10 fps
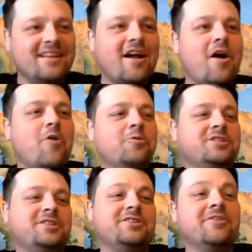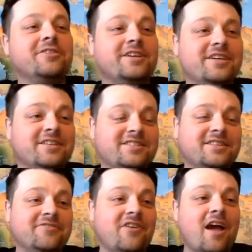Oh, we should totally
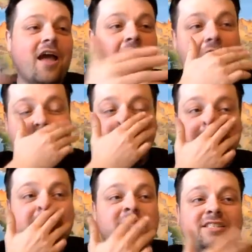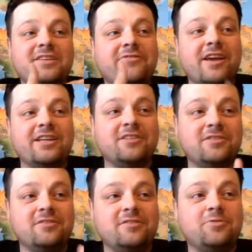see if I
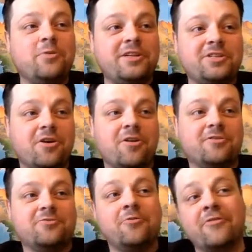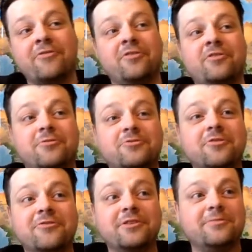can Twitch our Trivial
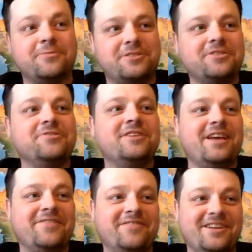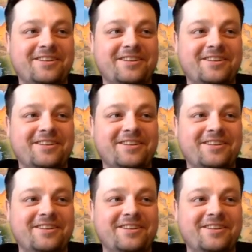Pursuit game later.